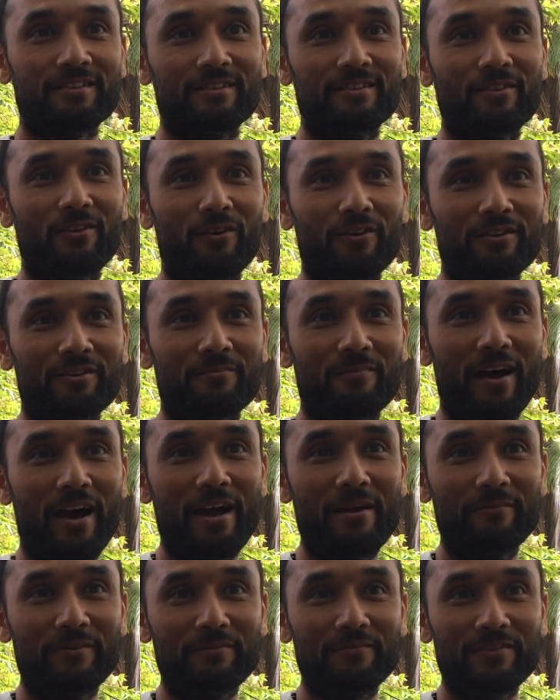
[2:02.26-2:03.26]
North
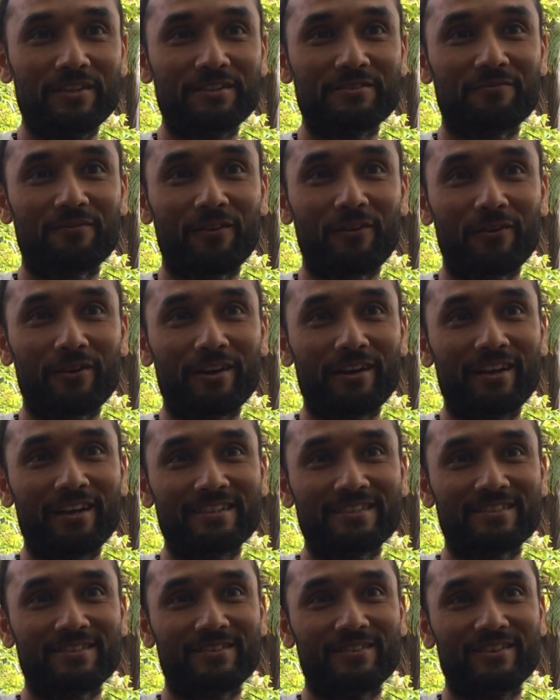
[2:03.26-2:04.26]
Miami Beach, Florida.
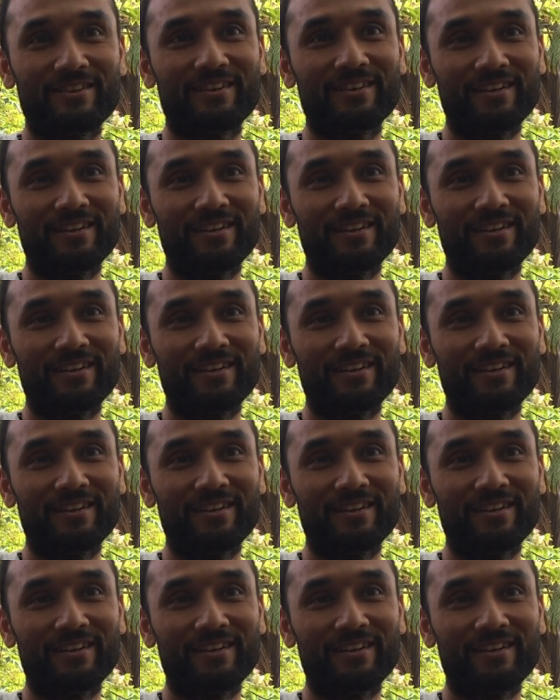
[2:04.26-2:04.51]
So